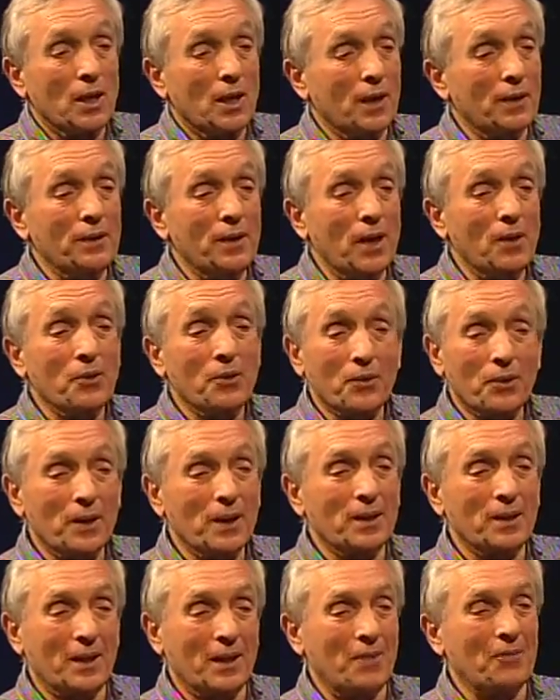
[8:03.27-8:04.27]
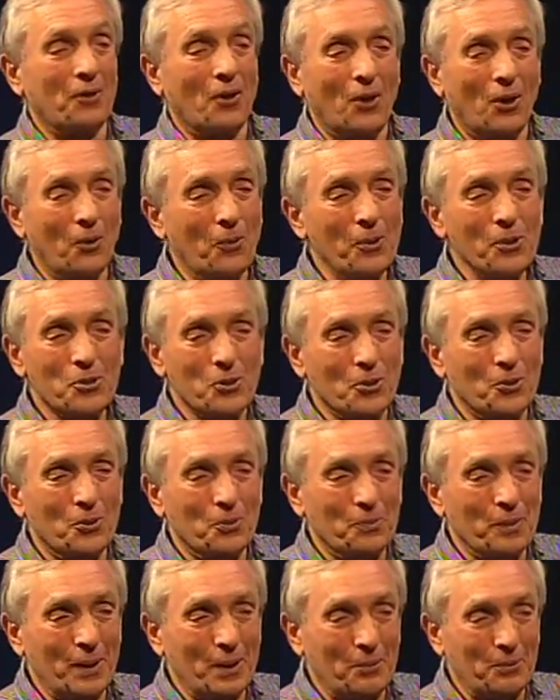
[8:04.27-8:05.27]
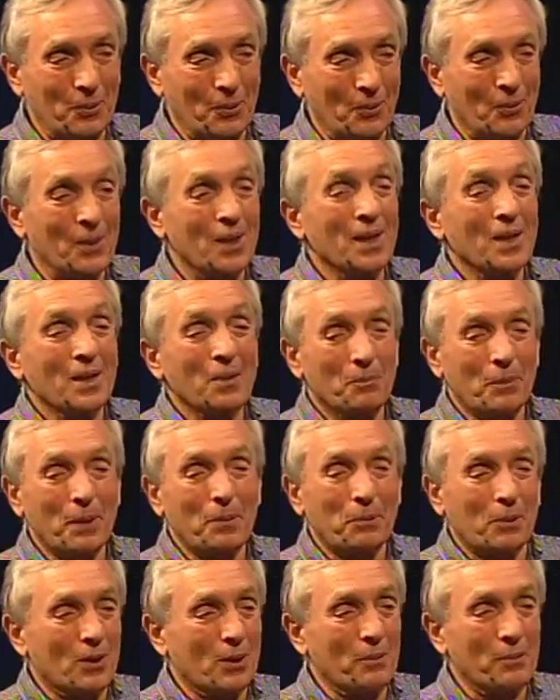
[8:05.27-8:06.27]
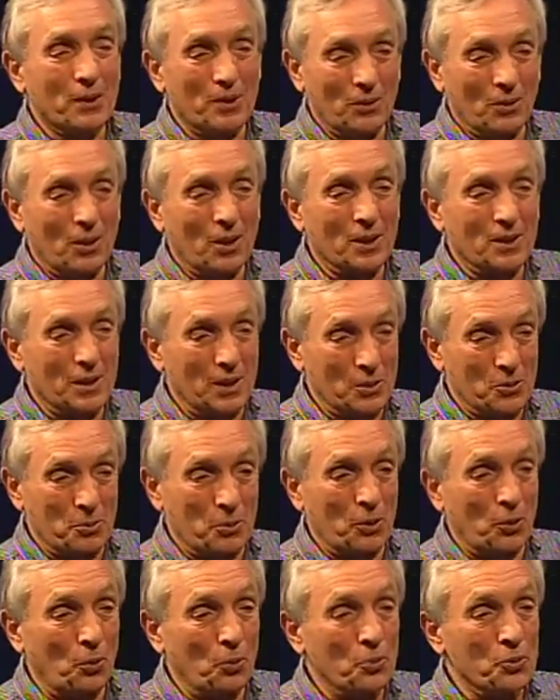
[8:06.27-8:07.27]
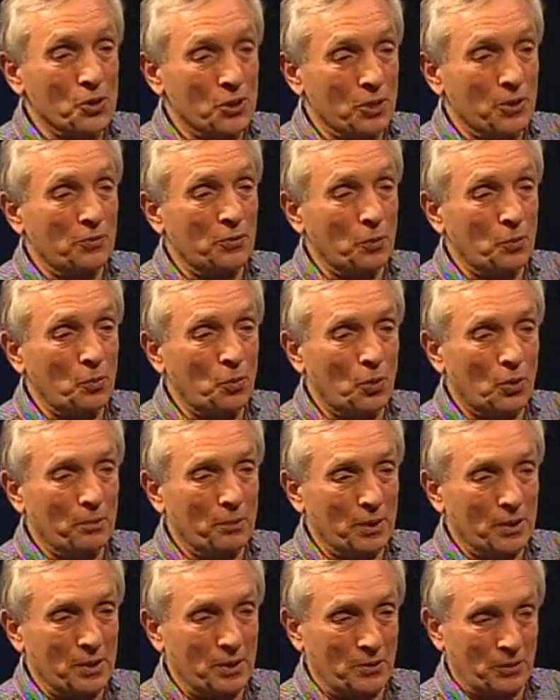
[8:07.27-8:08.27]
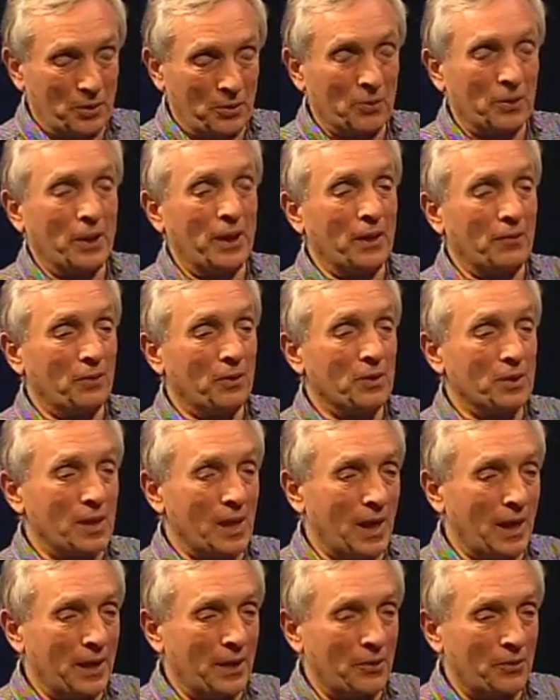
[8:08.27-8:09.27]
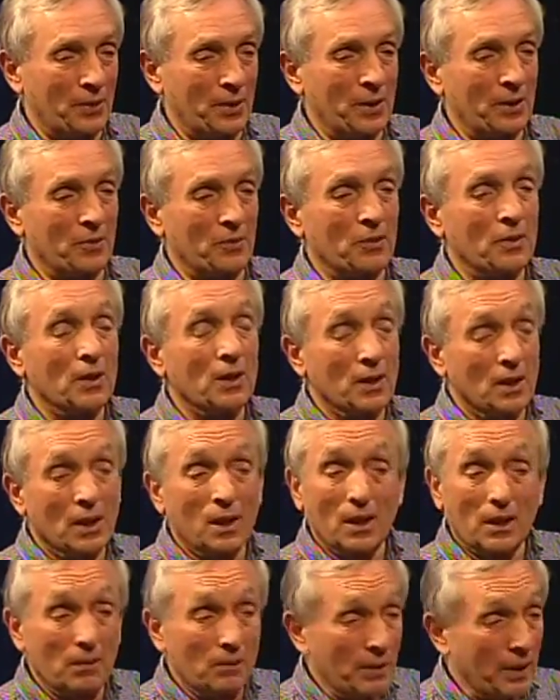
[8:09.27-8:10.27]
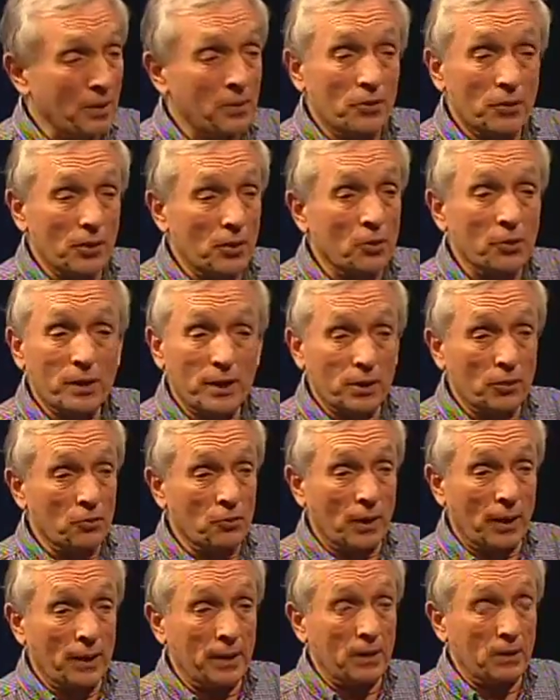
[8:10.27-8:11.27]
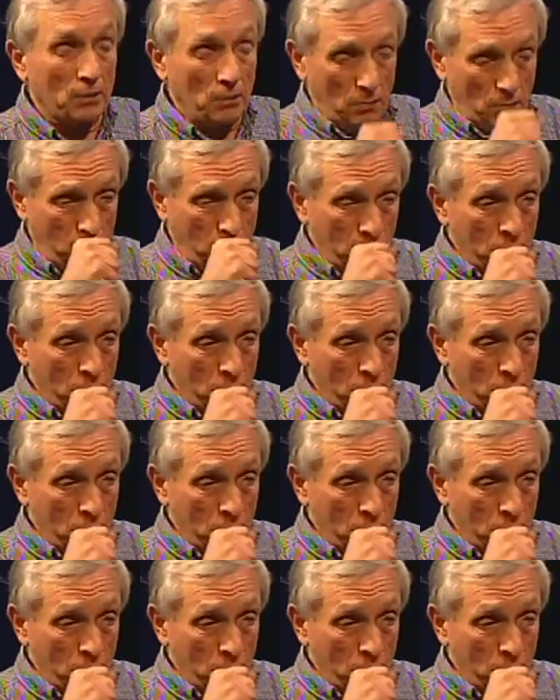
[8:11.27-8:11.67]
Another thing that I've always told people people come in a lot of times with old Civil War material. They have a diary or and, you know, they're great. Yeah.